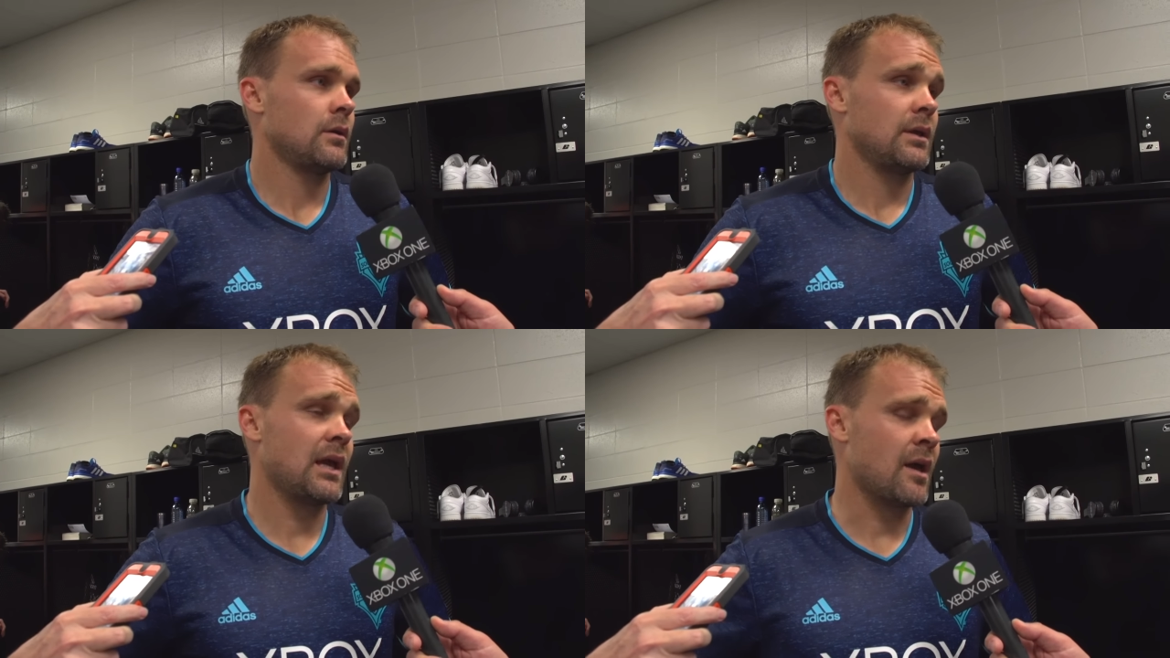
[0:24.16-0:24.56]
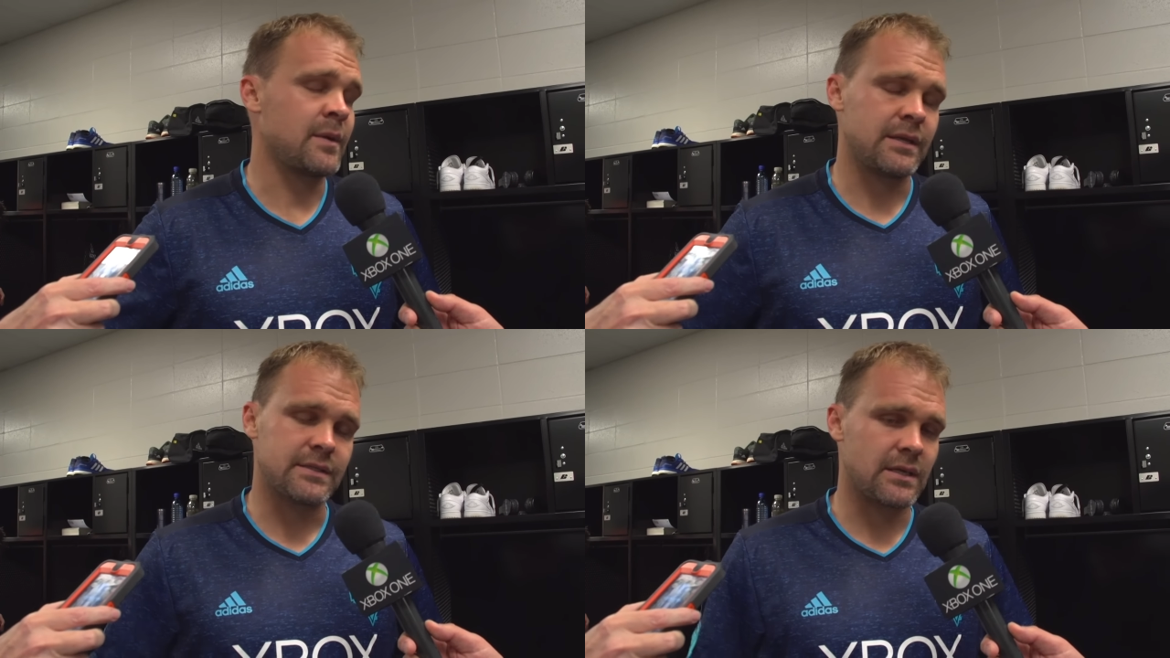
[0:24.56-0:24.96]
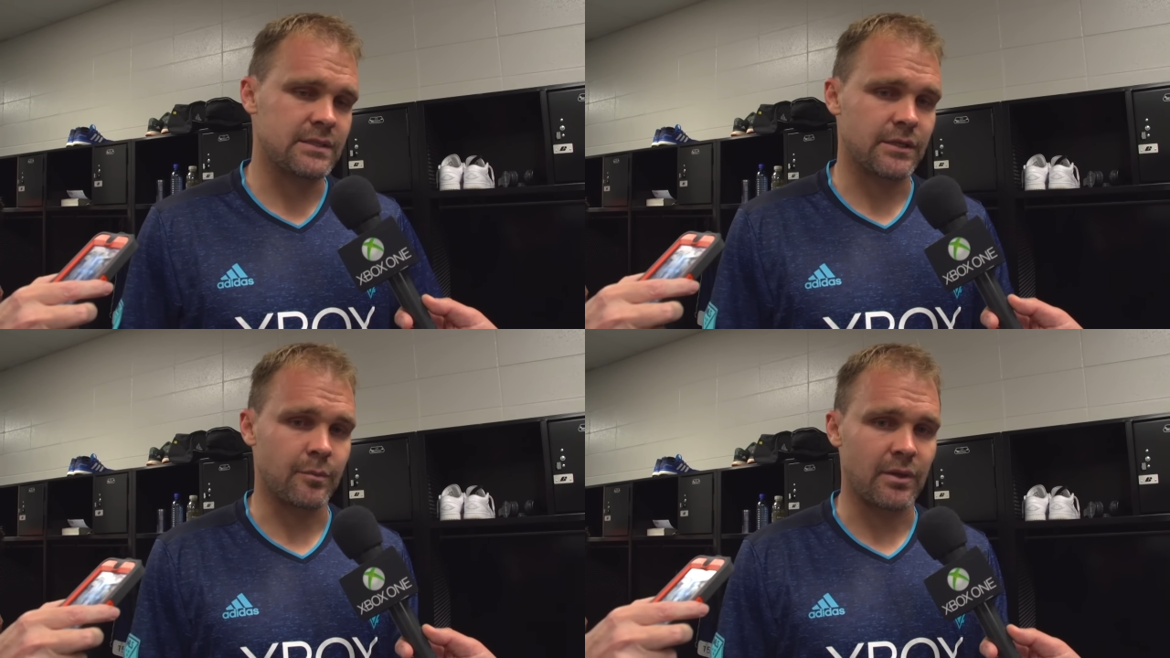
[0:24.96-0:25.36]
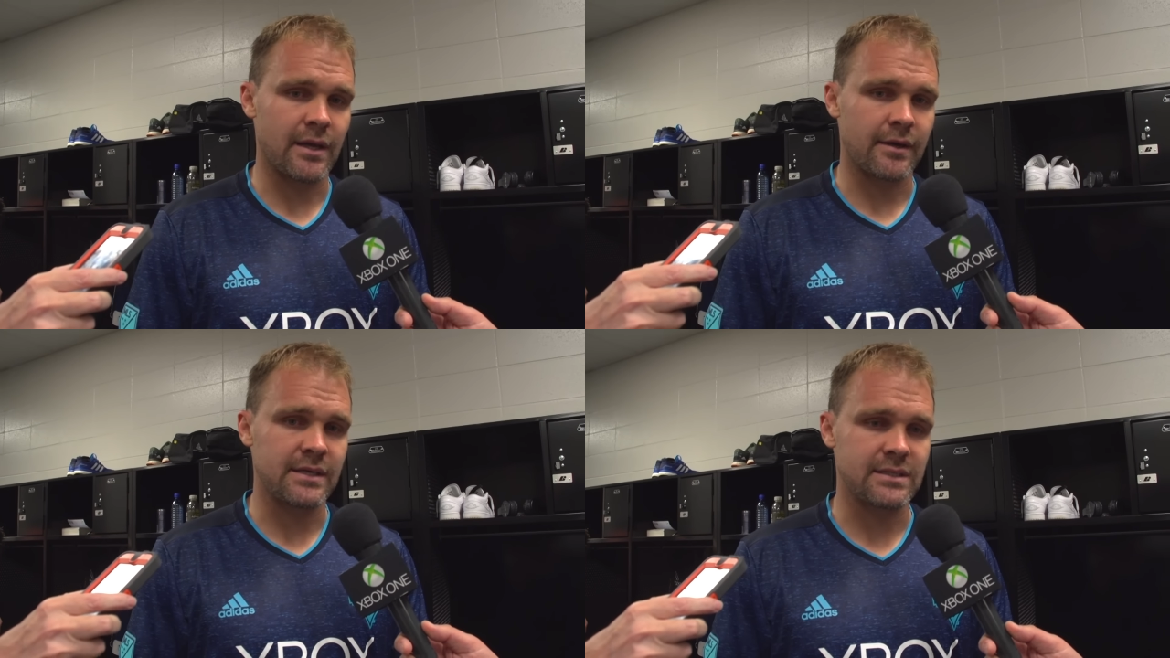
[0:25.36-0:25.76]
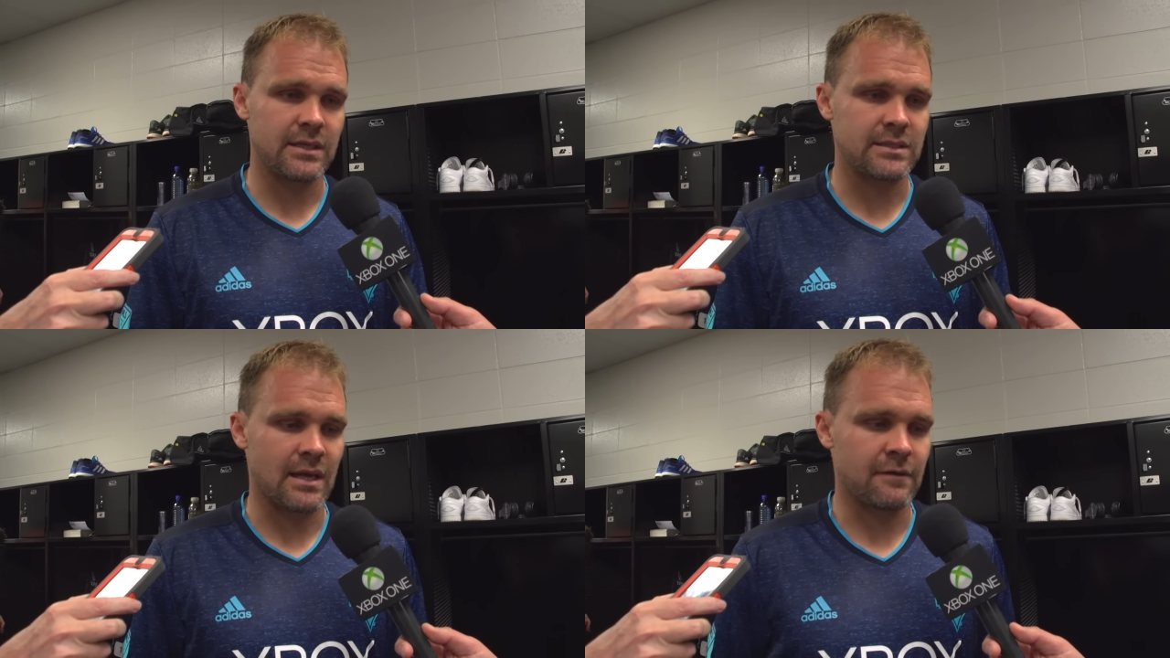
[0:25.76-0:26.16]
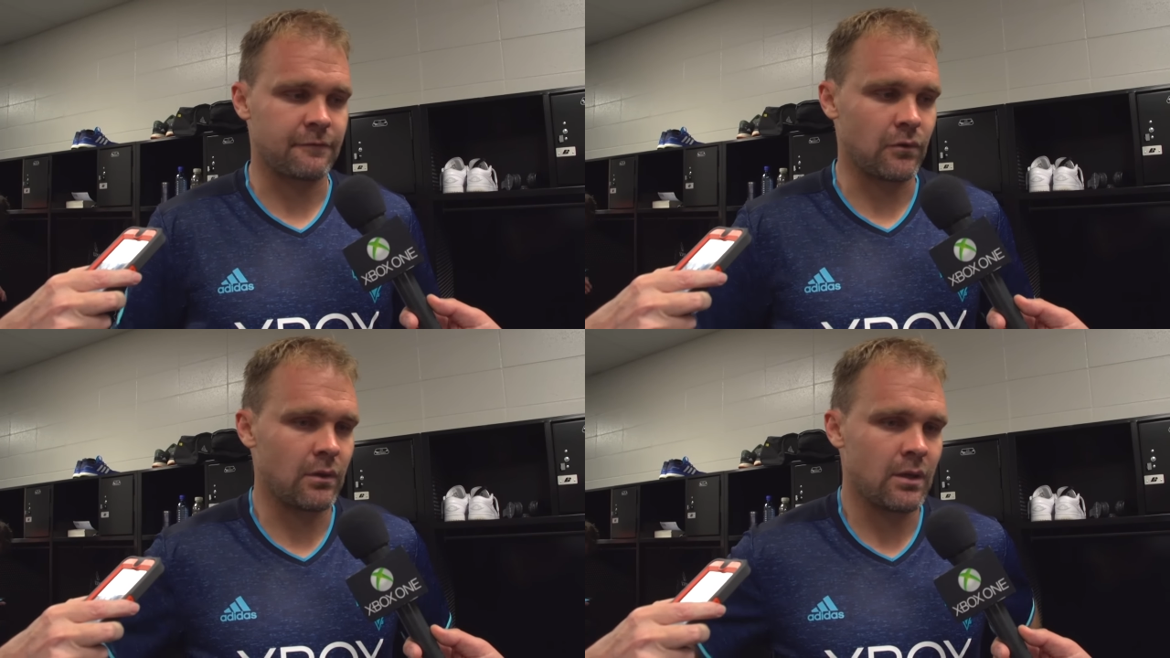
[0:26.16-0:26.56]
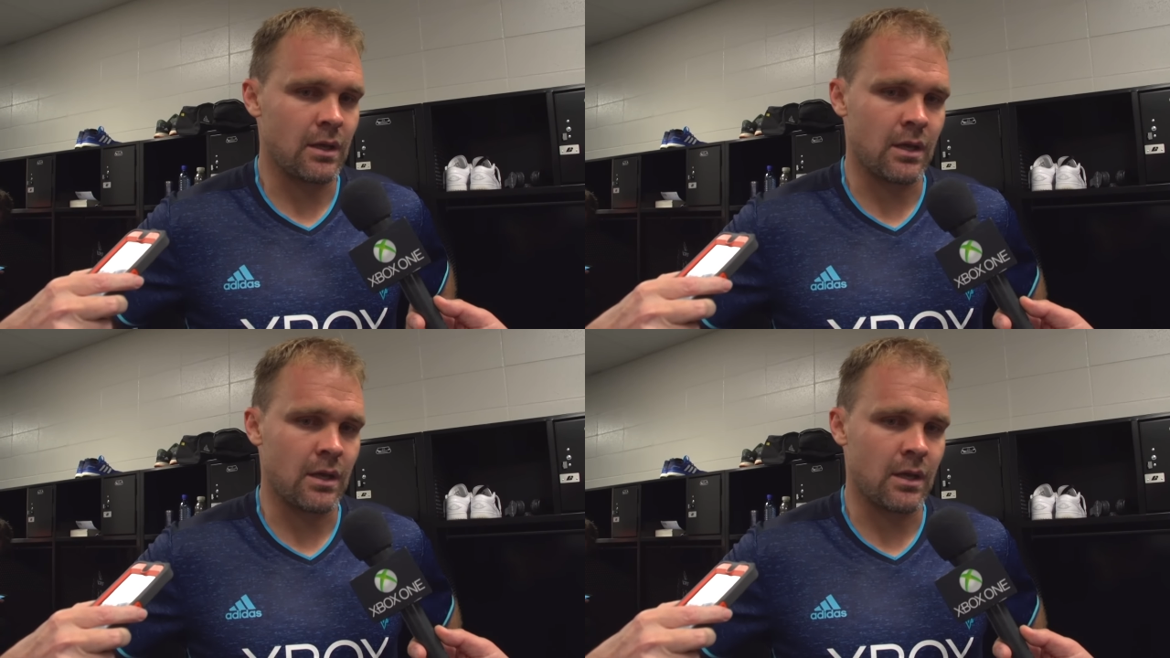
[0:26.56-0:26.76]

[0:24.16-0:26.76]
Yeah, I mean, he's, he's a good player. He's a, he's a handful.